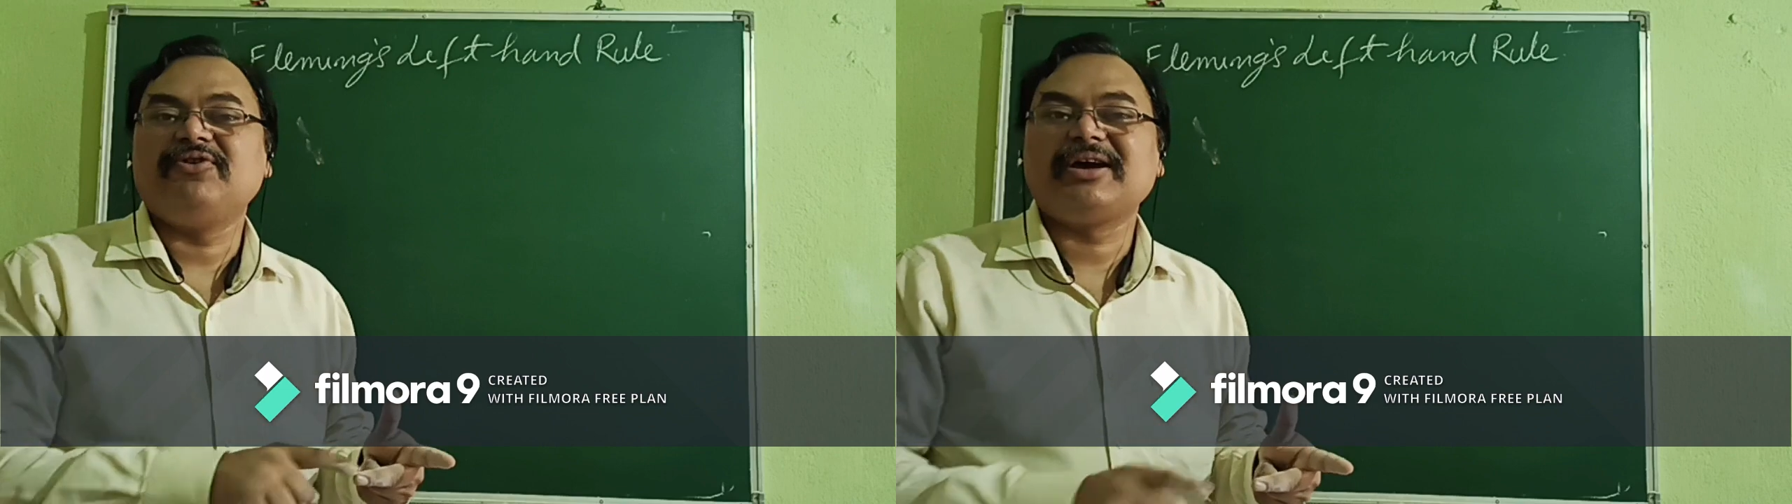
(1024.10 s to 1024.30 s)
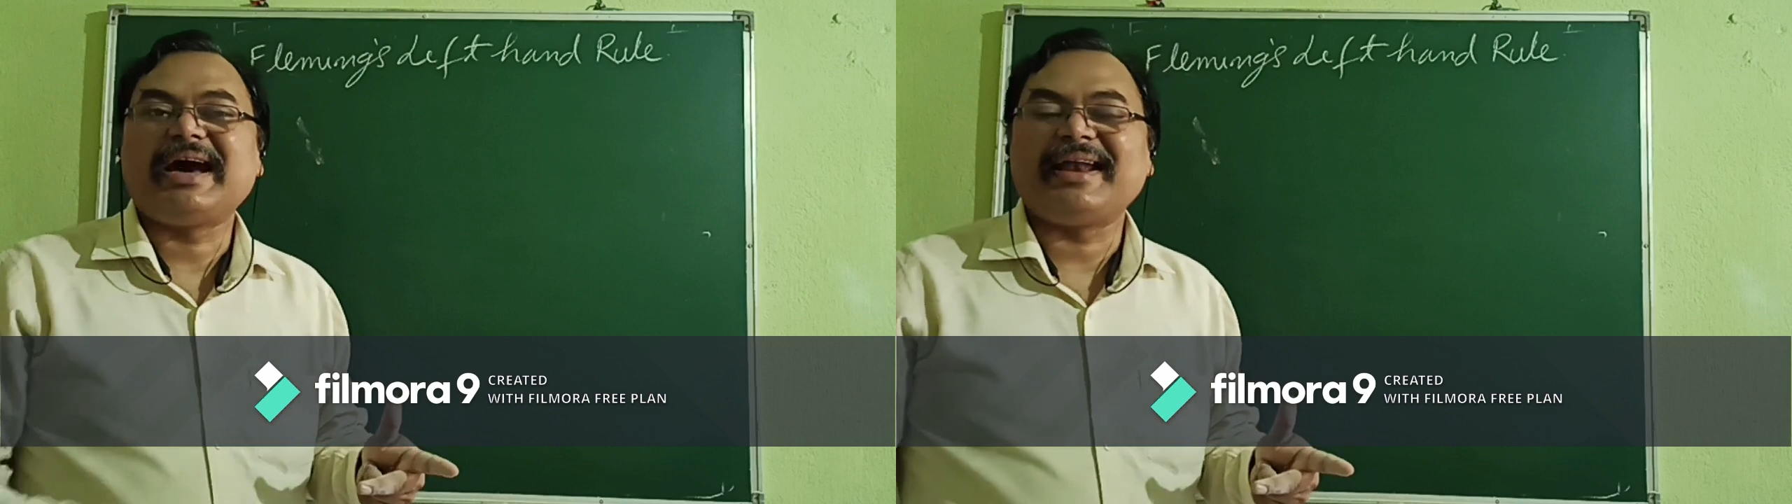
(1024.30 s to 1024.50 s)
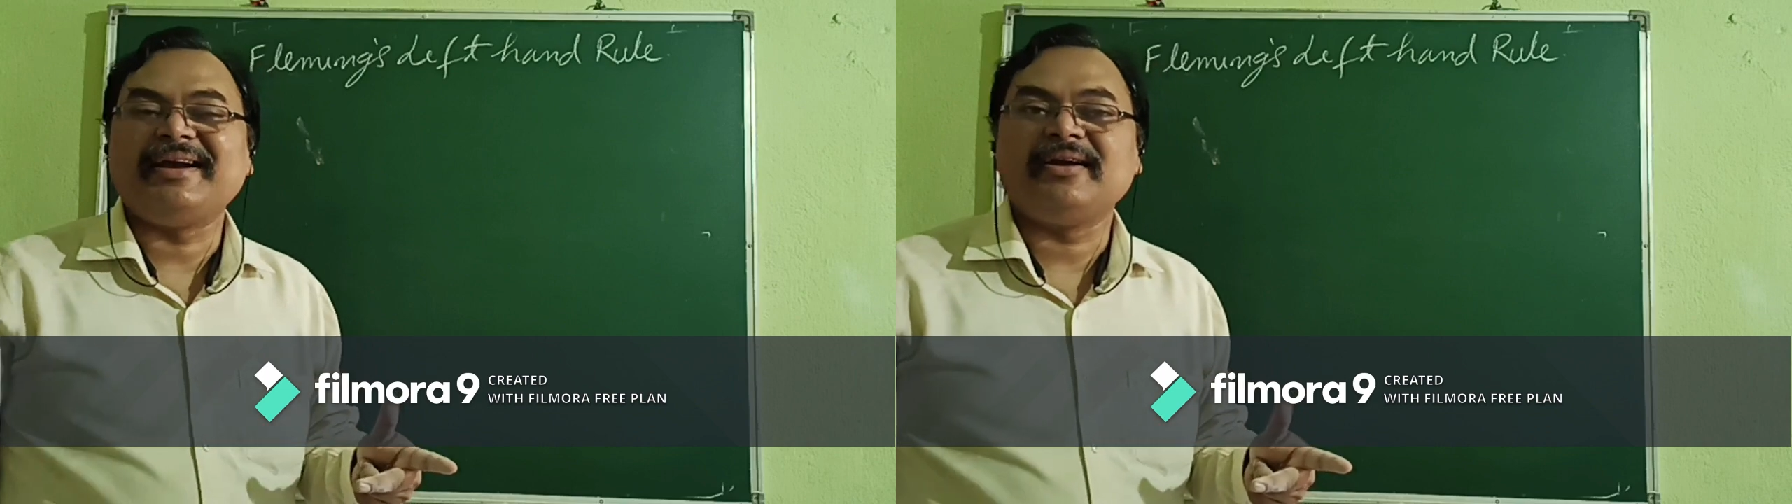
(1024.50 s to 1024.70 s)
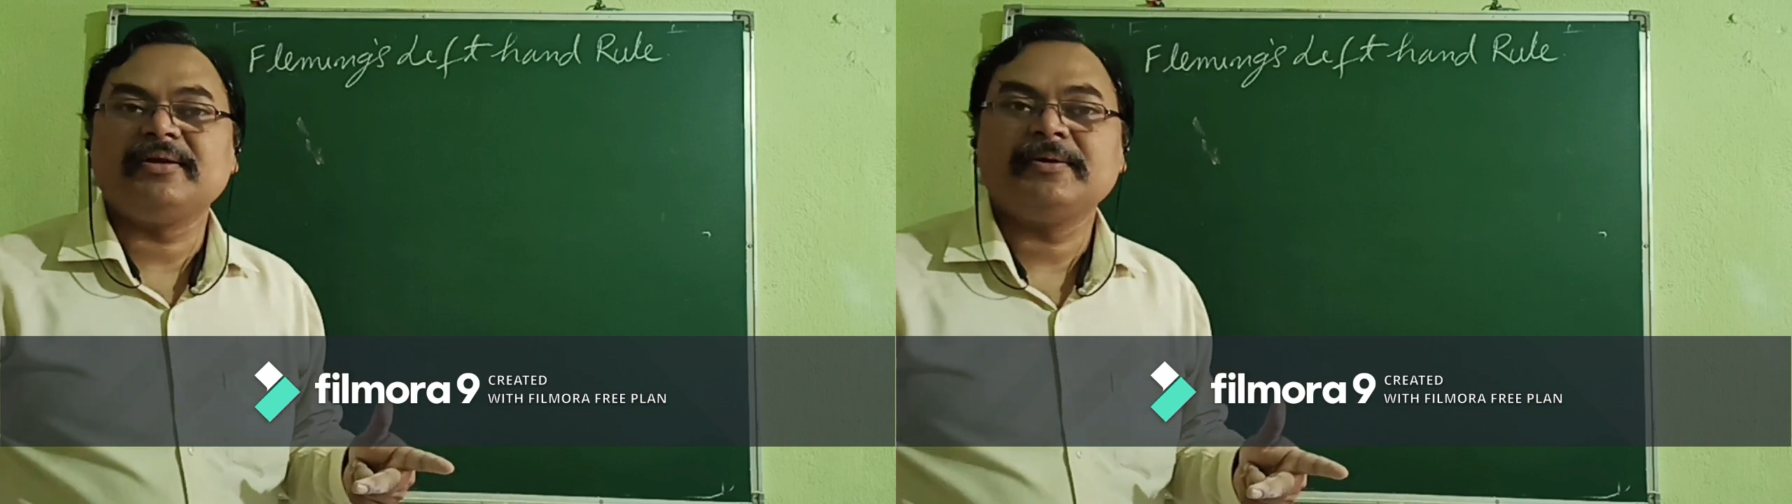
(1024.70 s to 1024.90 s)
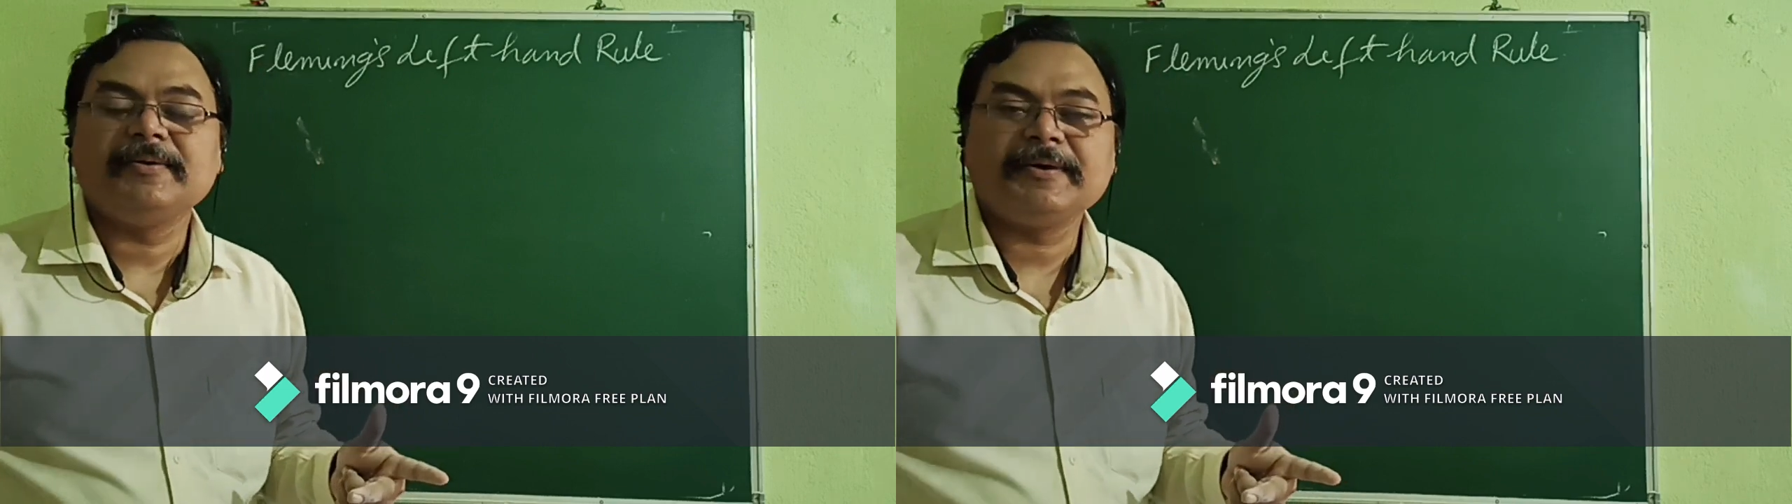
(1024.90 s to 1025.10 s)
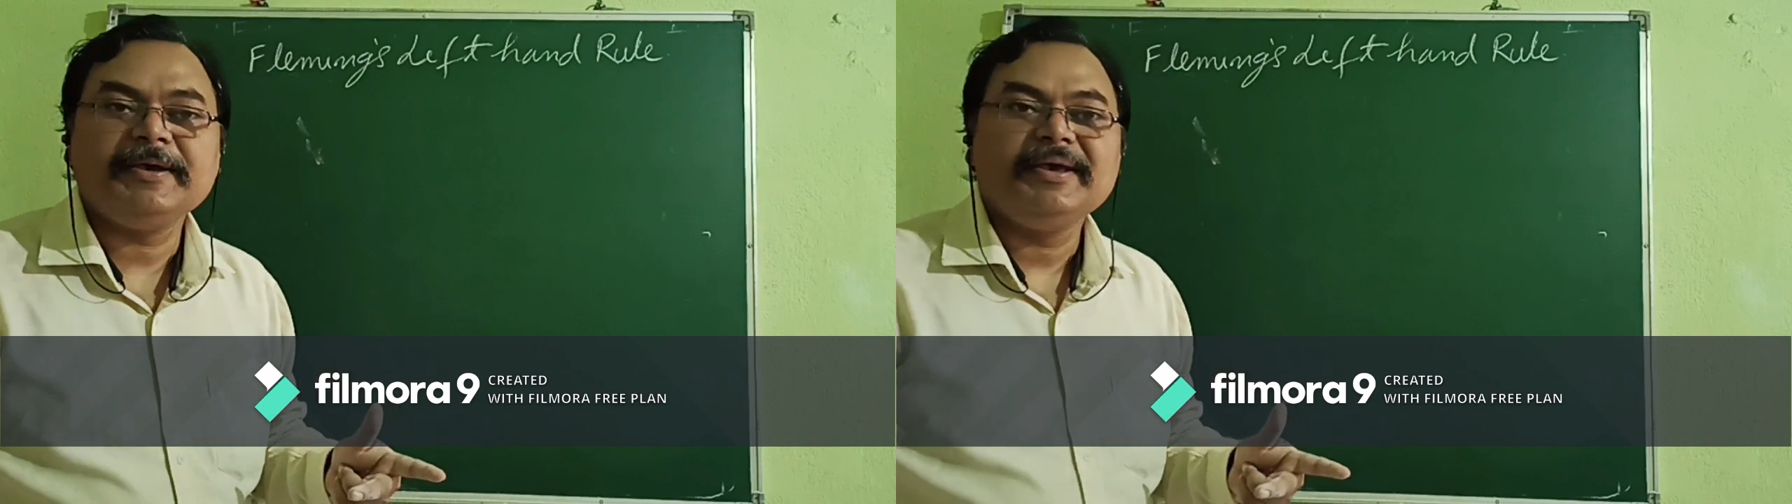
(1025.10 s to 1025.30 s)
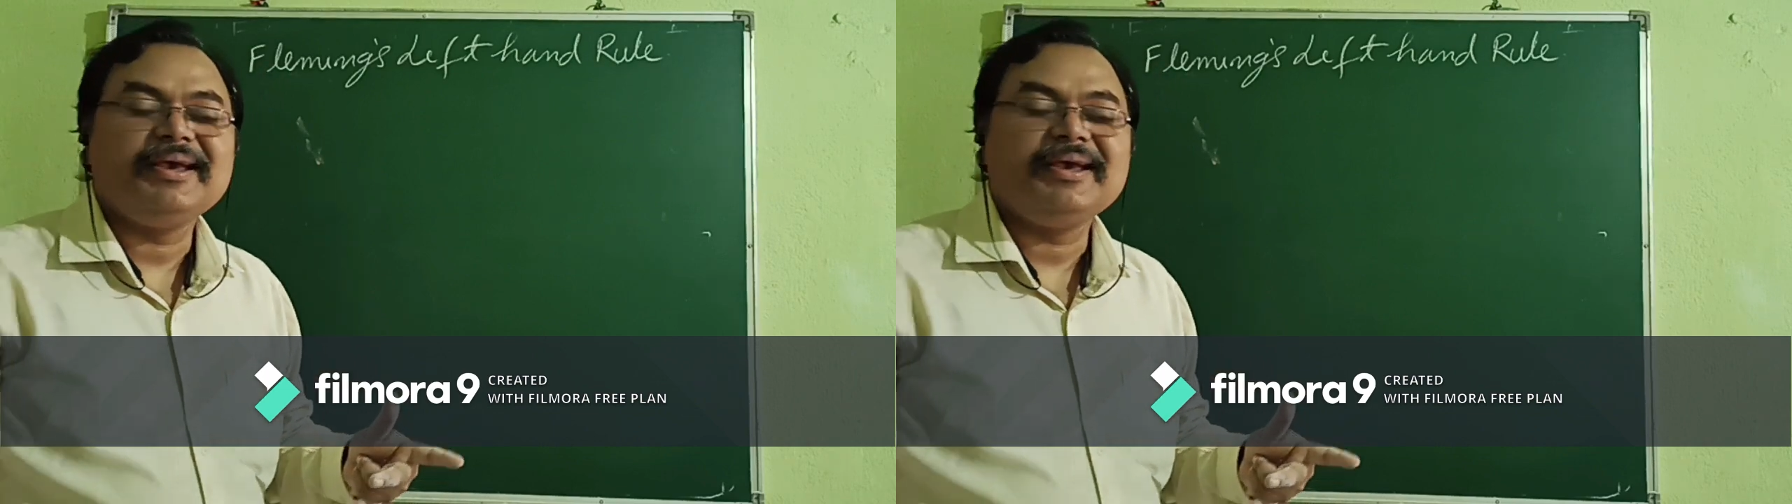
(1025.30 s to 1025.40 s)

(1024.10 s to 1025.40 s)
for current. Okay,